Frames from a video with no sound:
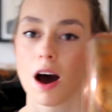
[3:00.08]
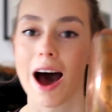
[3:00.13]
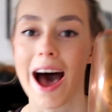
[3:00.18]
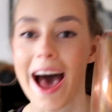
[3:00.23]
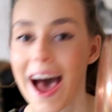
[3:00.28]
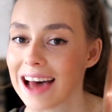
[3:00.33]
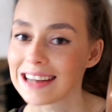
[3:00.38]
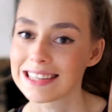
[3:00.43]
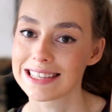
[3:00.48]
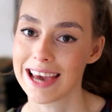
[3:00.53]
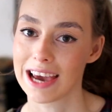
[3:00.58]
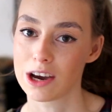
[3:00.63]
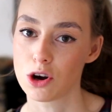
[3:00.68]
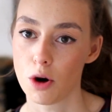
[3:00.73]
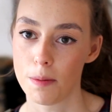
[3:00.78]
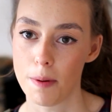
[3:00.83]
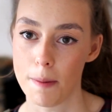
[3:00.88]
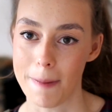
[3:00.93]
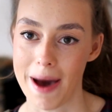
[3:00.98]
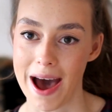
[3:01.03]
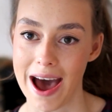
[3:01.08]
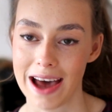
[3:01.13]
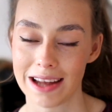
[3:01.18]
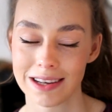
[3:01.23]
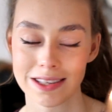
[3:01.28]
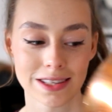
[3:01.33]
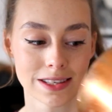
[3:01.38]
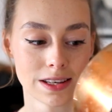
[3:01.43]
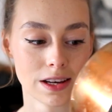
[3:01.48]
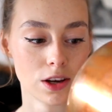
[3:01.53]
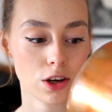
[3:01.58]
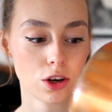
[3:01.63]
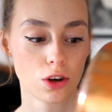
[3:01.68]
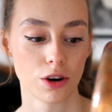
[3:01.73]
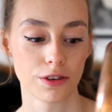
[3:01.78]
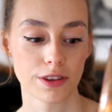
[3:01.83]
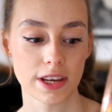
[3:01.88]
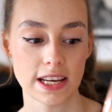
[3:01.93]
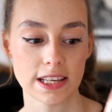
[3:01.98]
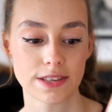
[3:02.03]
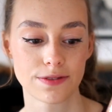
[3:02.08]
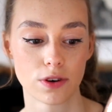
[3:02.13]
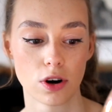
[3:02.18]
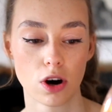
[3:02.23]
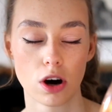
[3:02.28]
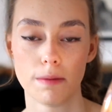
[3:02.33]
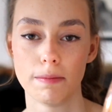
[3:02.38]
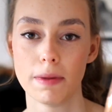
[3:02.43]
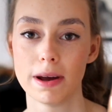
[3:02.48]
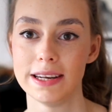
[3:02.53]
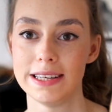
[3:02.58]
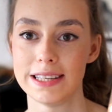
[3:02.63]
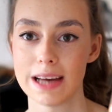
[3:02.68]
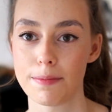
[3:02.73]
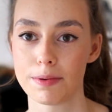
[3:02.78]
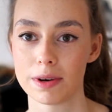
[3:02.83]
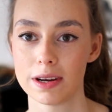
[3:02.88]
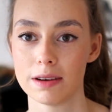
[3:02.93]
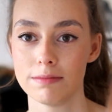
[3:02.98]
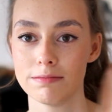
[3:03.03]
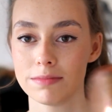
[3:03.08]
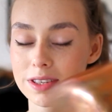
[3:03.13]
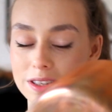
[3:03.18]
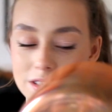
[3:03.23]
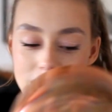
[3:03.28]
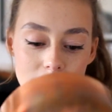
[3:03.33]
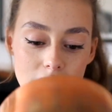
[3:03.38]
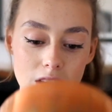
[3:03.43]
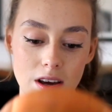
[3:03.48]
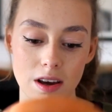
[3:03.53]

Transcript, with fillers: I had to get copper pans, got these from Debenhams.